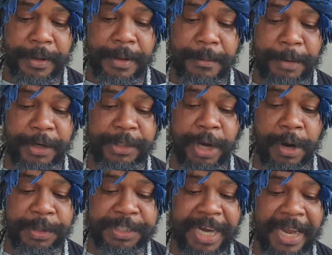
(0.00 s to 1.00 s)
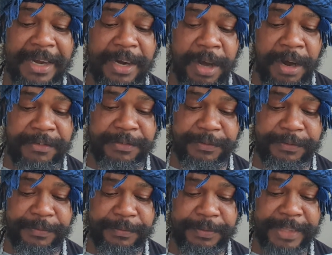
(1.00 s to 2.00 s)
But thou shalt love
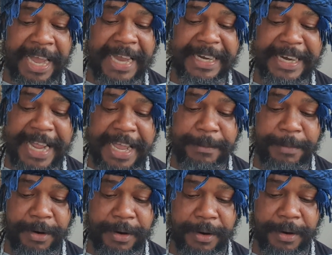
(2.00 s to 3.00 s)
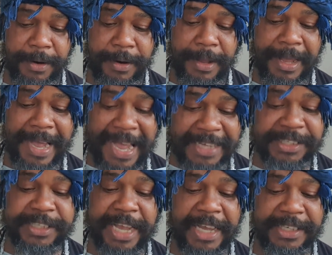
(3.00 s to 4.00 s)
thy neighbor as
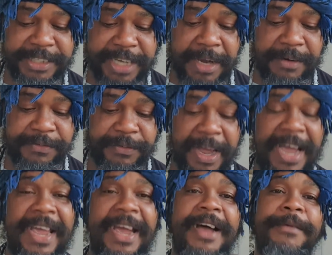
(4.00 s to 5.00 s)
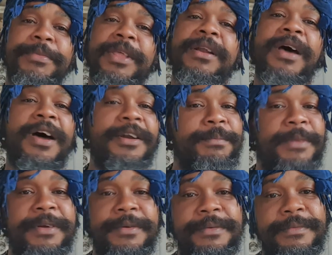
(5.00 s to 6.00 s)
thyself. I am the Lord,
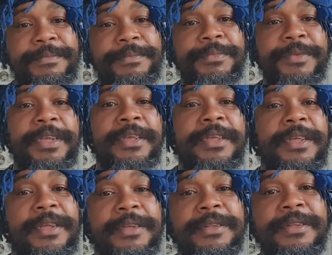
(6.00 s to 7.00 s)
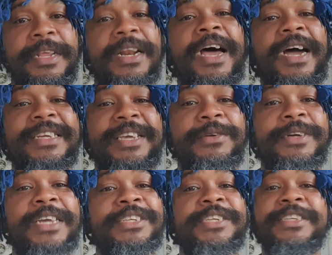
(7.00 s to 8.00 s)
man. The Lord gave,
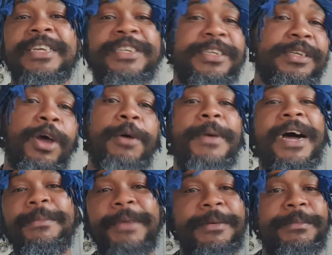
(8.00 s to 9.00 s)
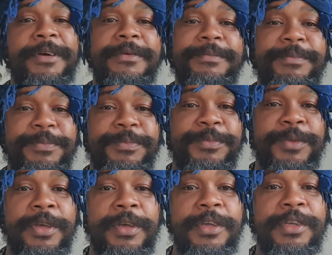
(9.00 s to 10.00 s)
that's his commandment, man.
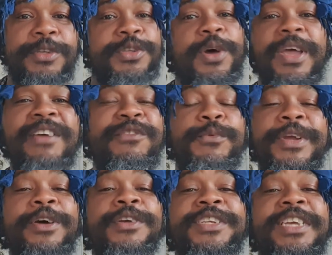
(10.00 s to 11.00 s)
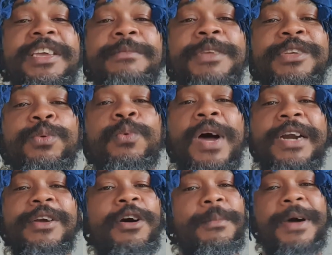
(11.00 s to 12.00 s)
So if we just keep this
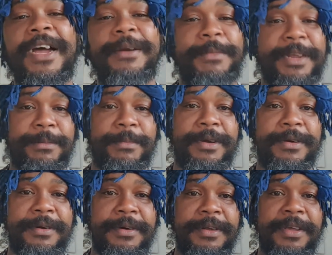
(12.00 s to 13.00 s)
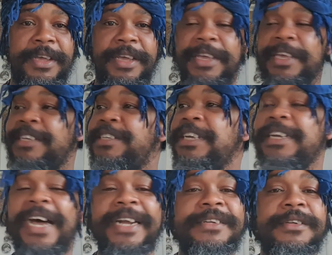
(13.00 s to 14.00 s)
one commandment, man, you see
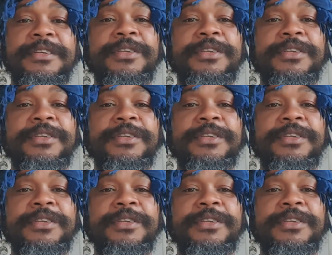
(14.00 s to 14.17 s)
that